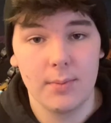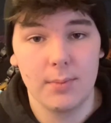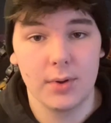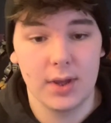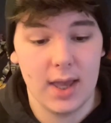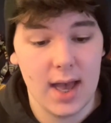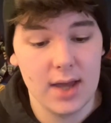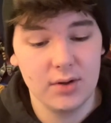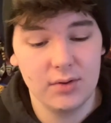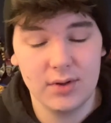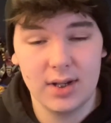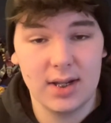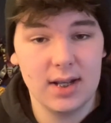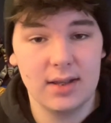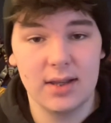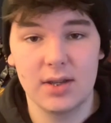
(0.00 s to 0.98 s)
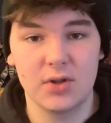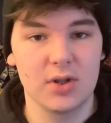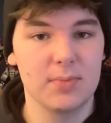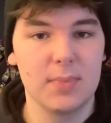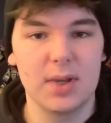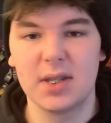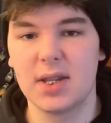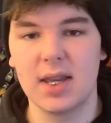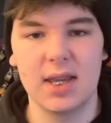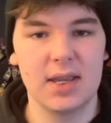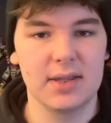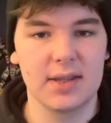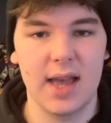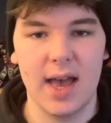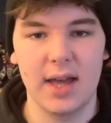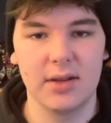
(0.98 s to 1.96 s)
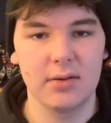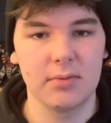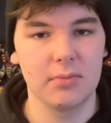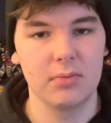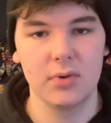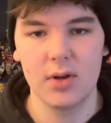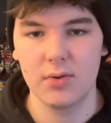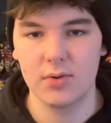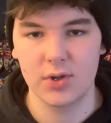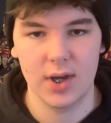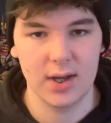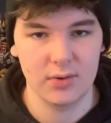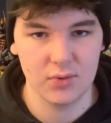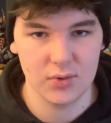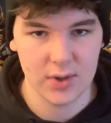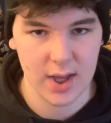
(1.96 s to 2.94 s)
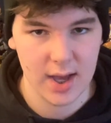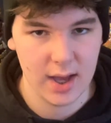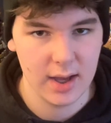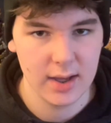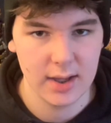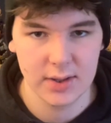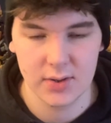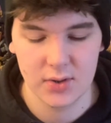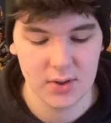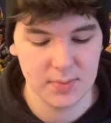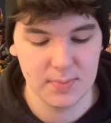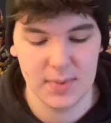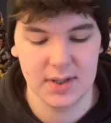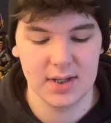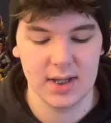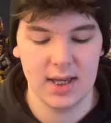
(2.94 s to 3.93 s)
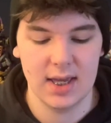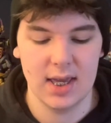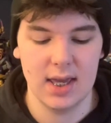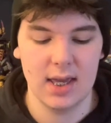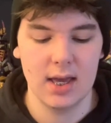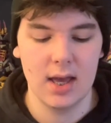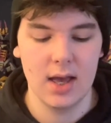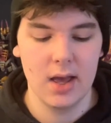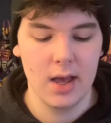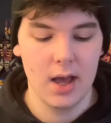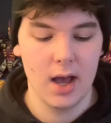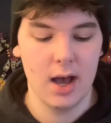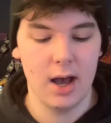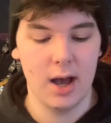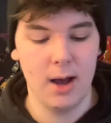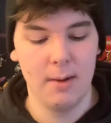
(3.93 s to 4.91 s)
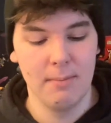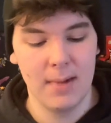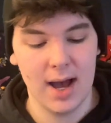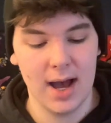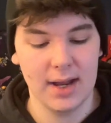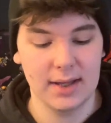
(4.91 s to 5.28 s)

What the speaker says: but the head underneath is just Mr. E's head. No change there, it's just Mr. E. And